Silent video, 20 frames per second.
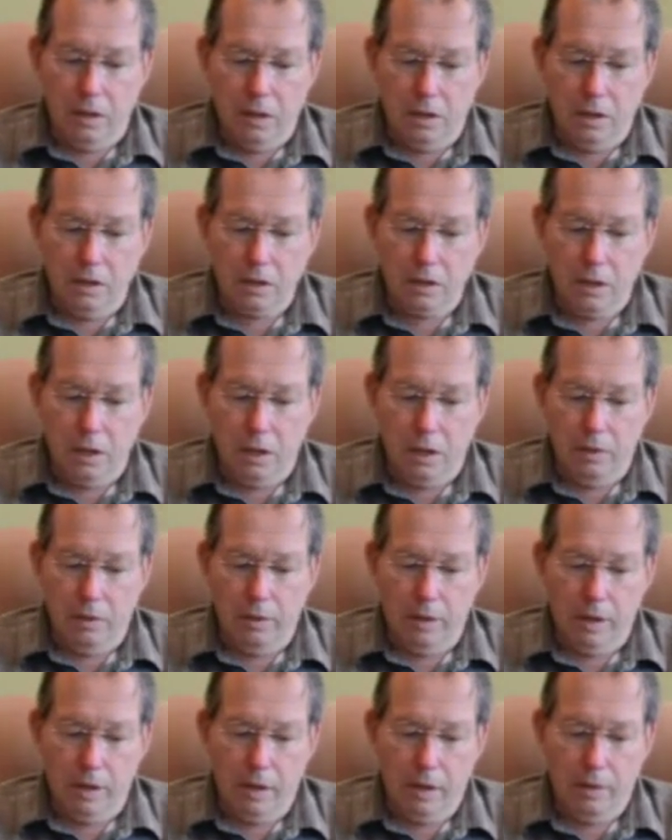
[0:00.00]
And so
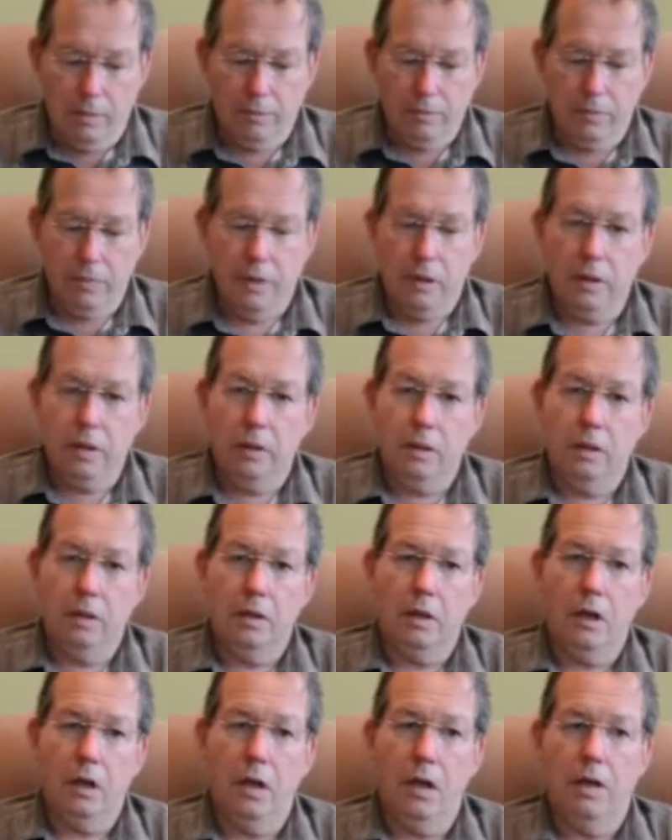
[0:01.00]

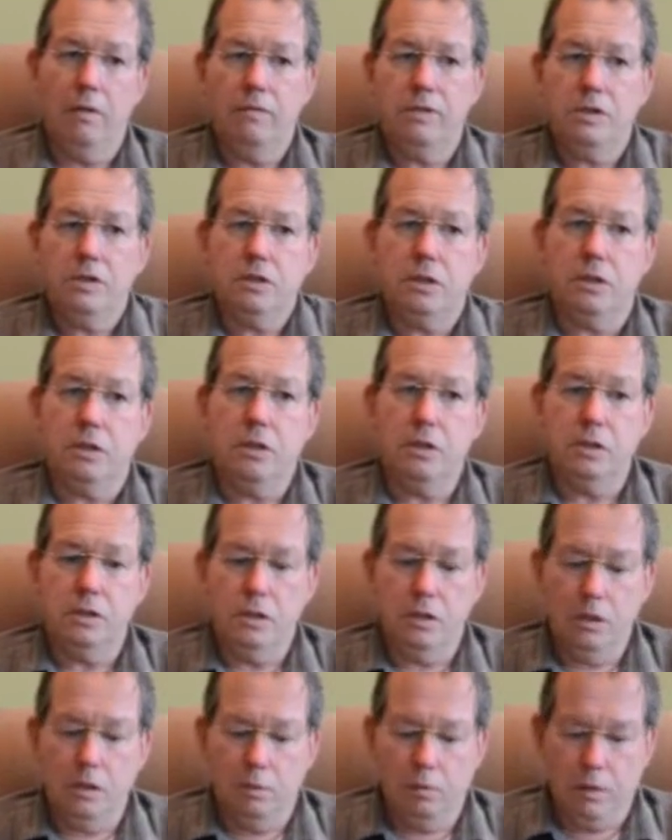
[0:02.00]
uh, life is a
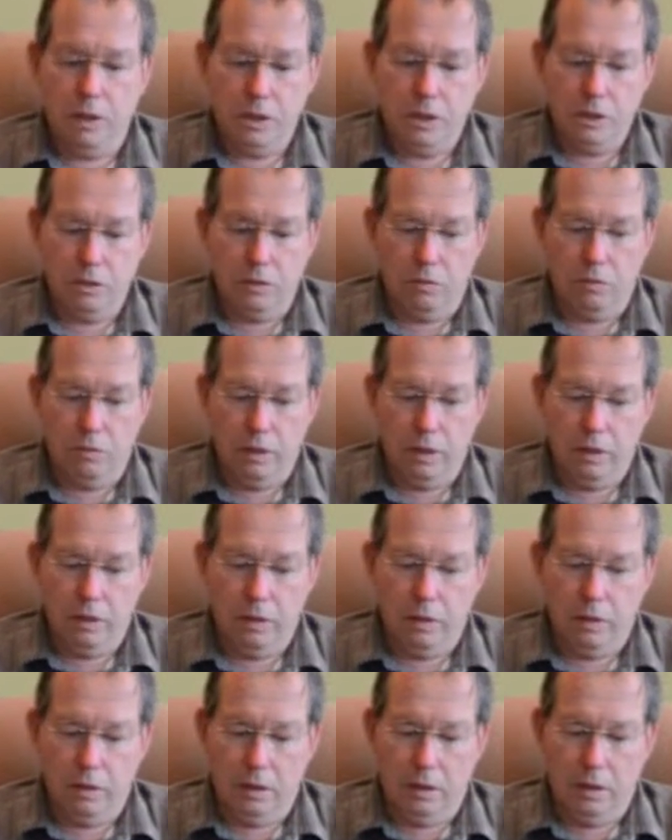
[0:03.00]
continuation rather
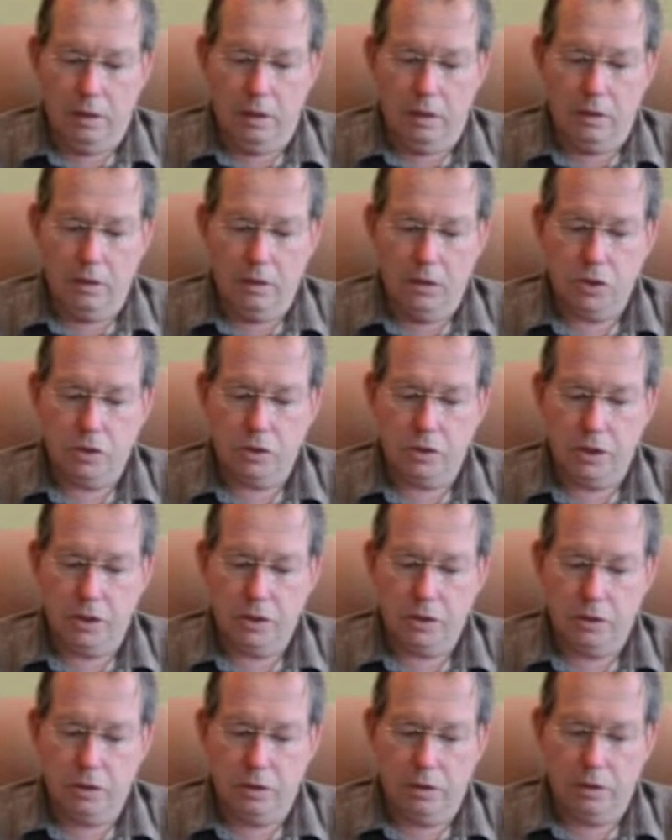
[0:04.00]
than a
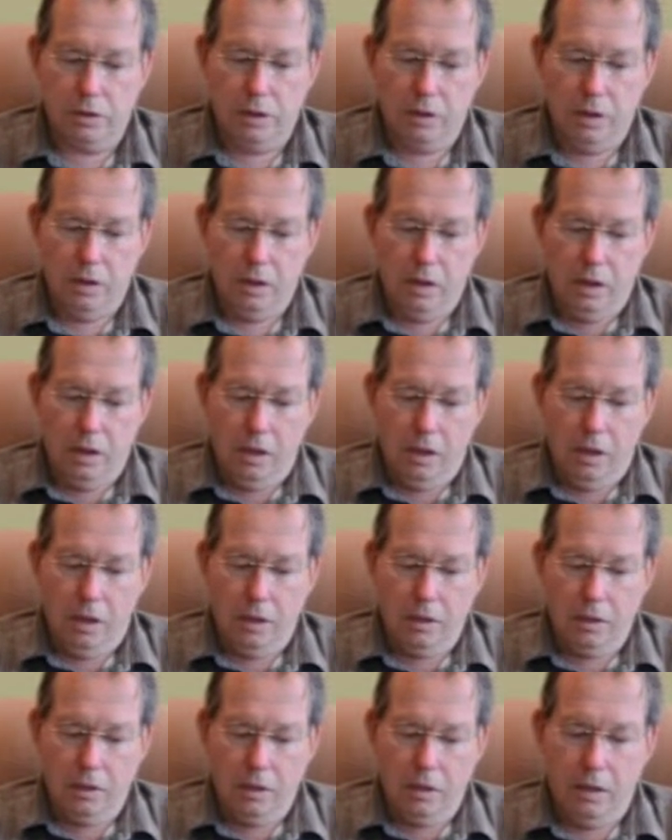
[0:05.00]
distraction
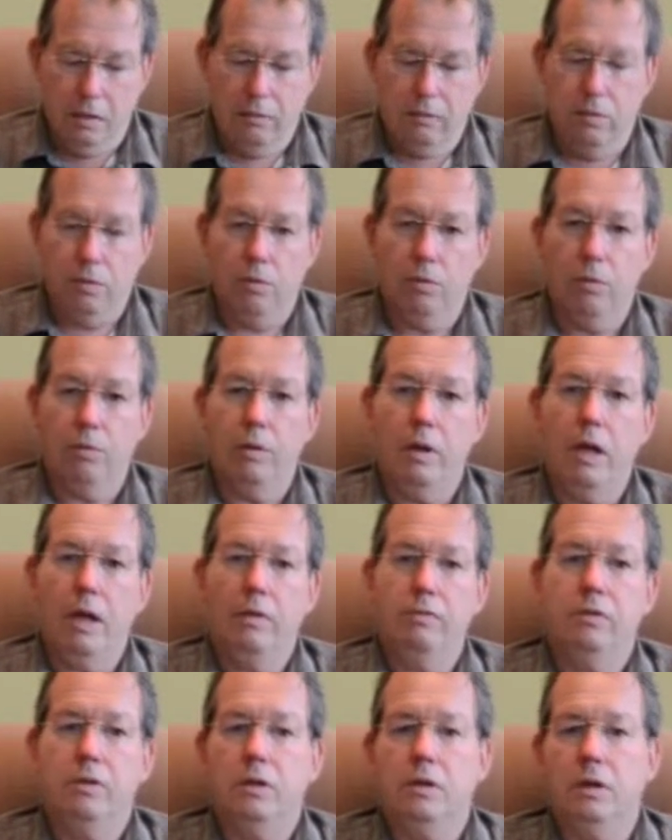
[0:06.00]
and therefore we
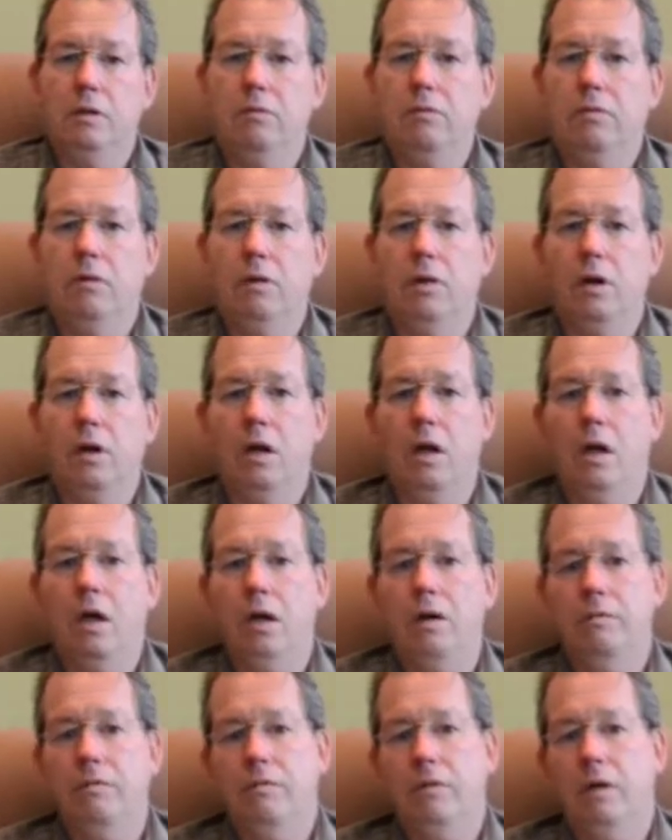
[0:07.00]
have to live
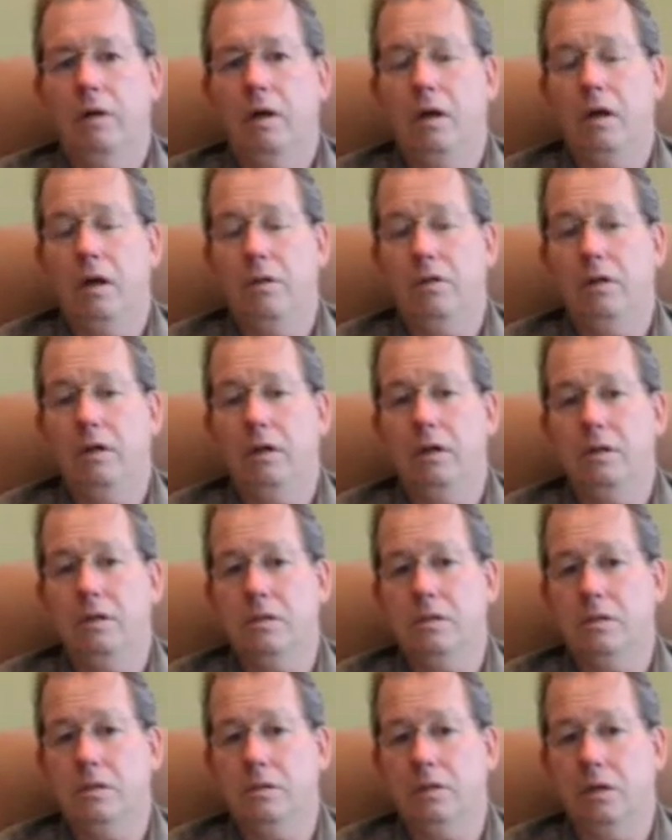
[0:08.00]
life, and I think
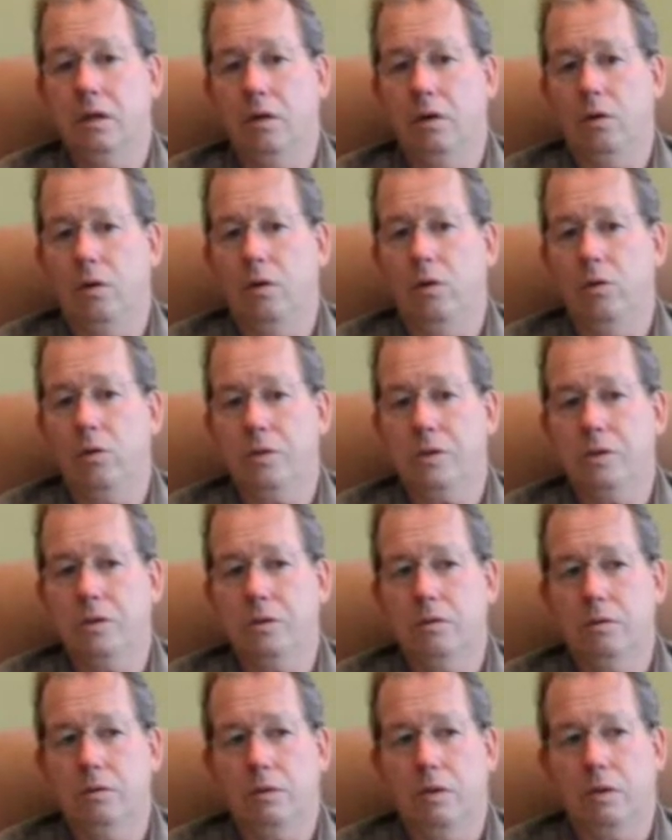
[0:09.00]
this is the call
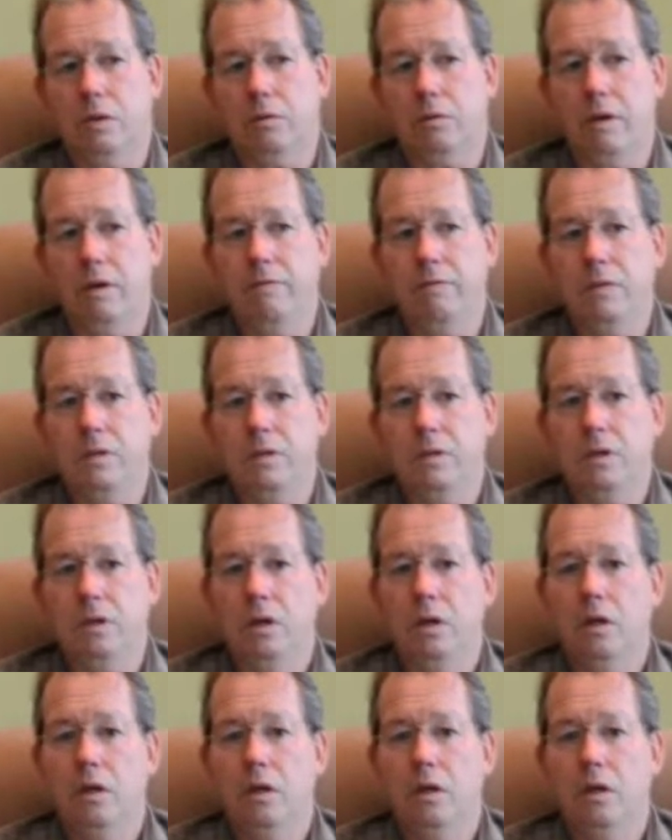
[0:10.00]
to gratefulness,